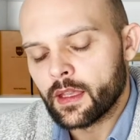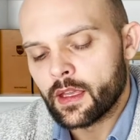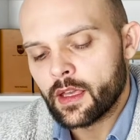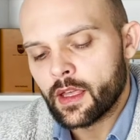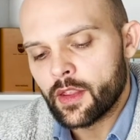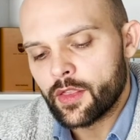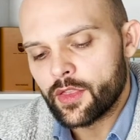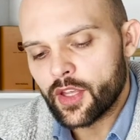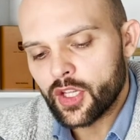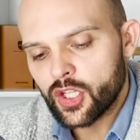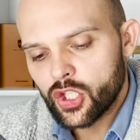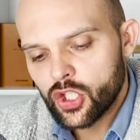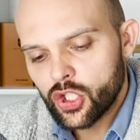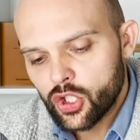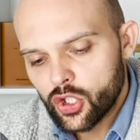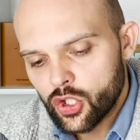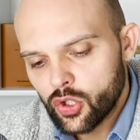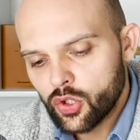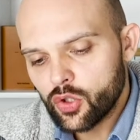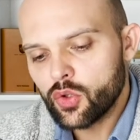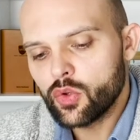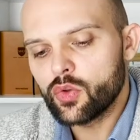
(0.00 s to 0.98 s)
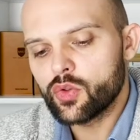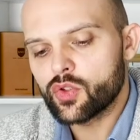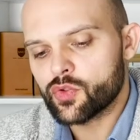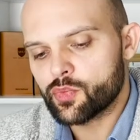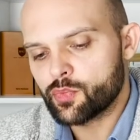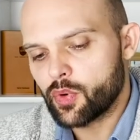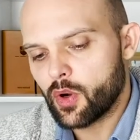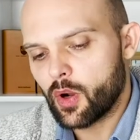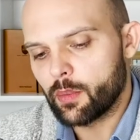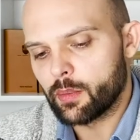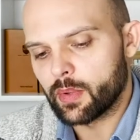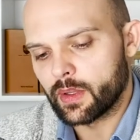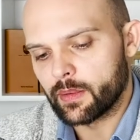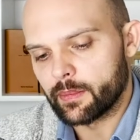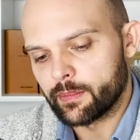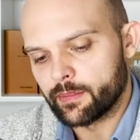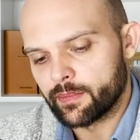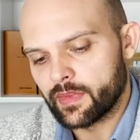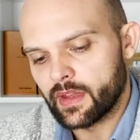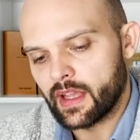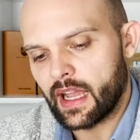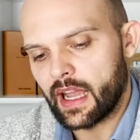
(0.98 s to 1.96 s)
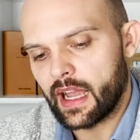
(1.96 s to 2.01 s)
The huge
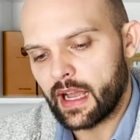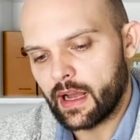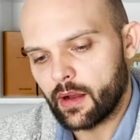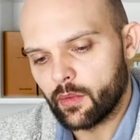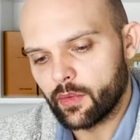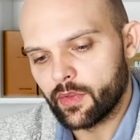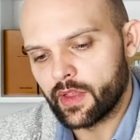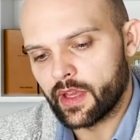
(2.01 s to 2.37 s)
problem out